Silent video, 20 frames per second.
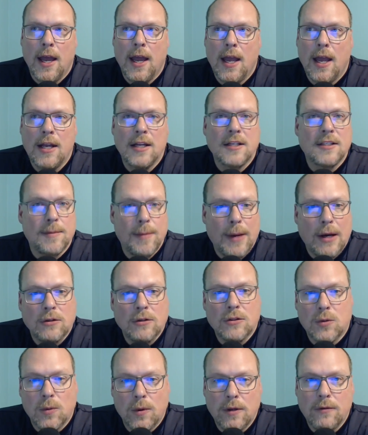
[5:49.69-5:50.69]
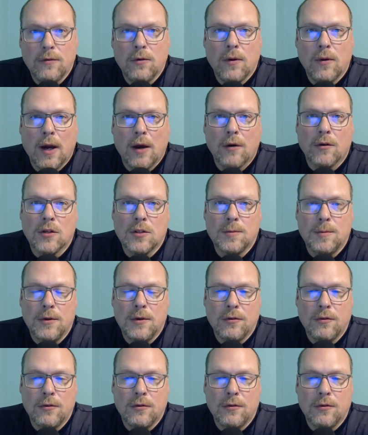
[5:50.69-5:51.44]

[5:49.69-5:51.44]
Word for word: and it's about 24 hours